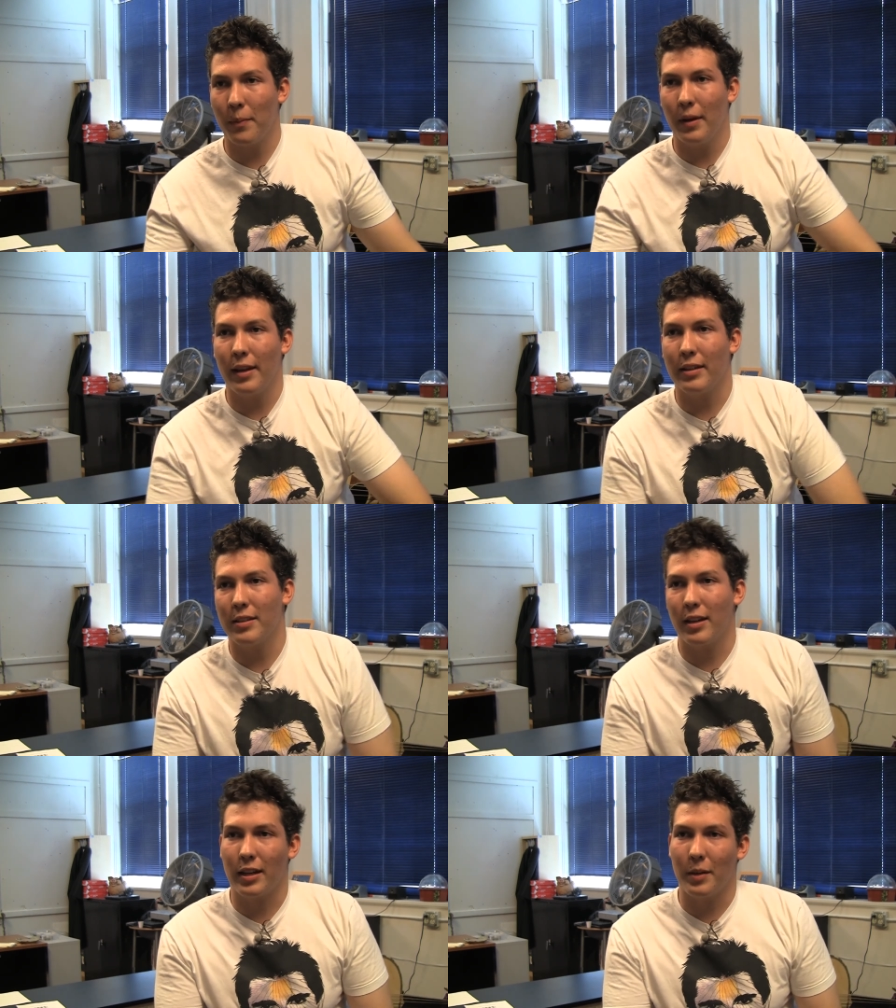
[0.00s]
and
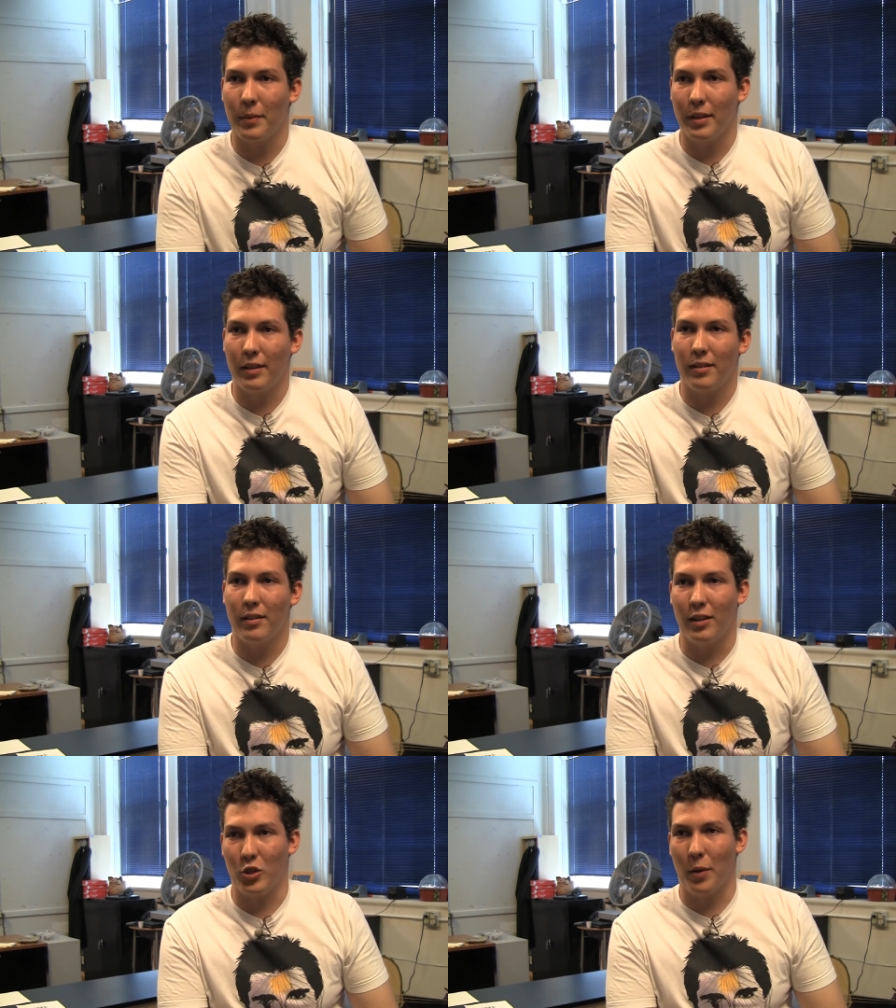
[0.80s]
it's not going to be
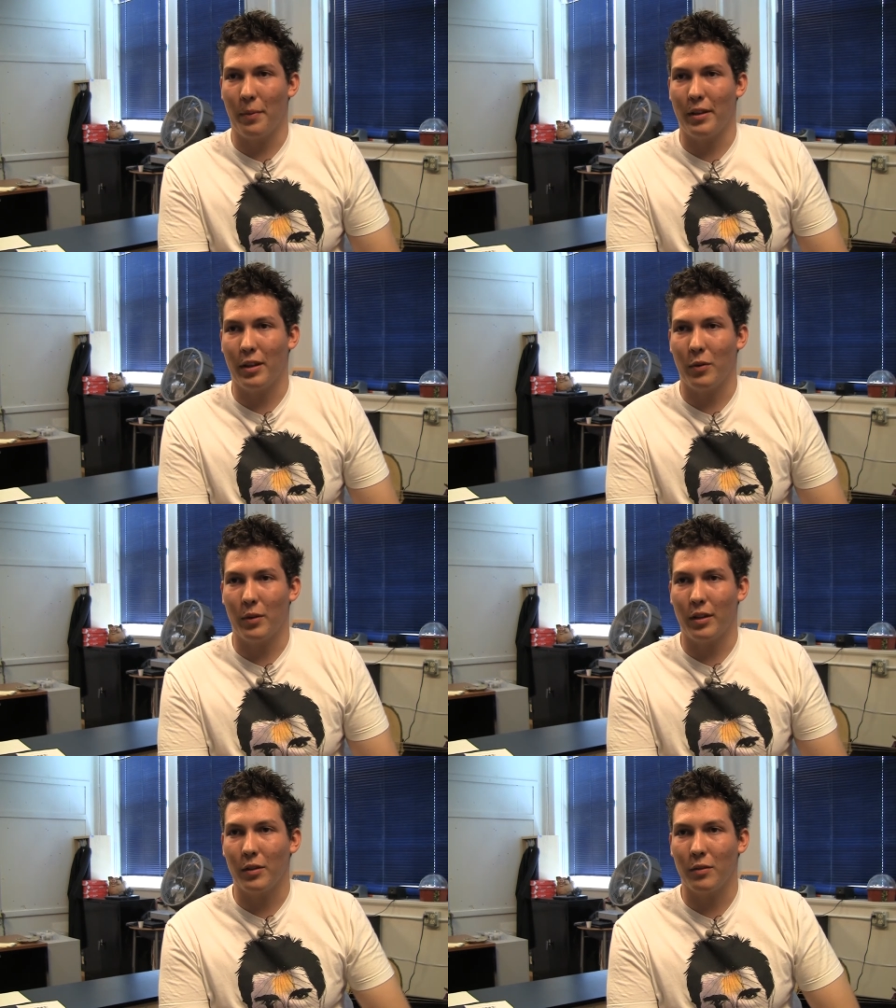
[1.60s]
a trumpet, you know, where
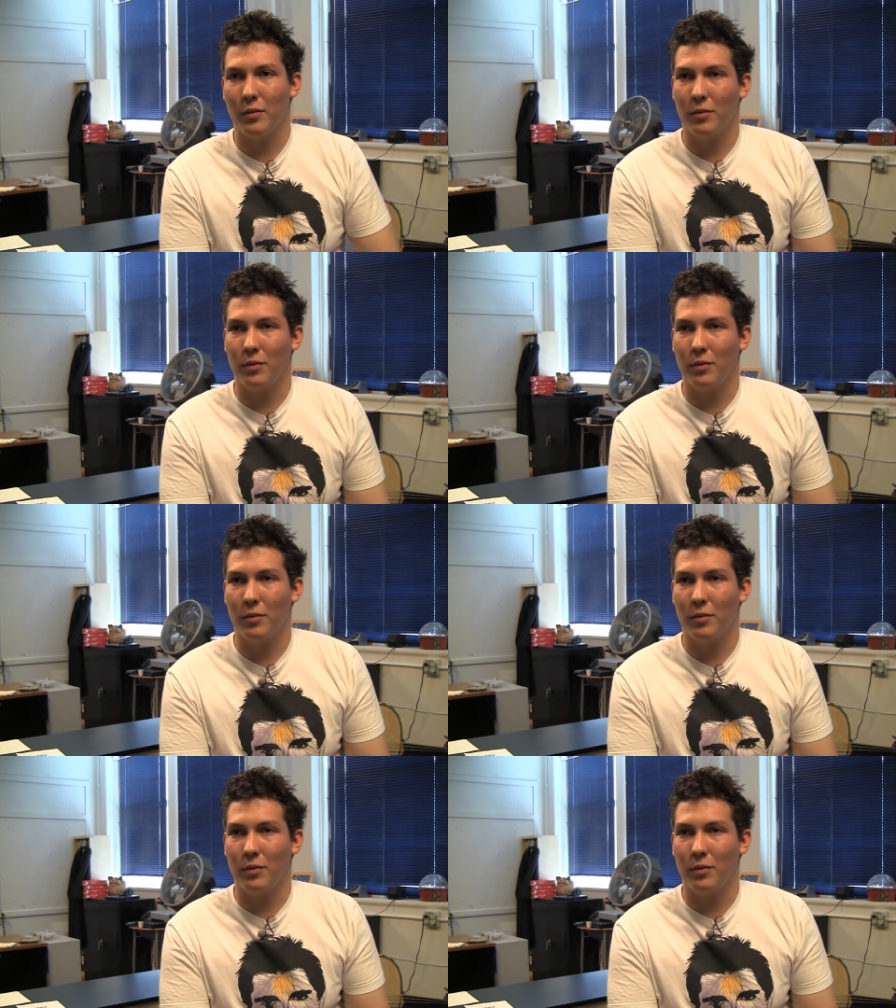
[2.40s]
you...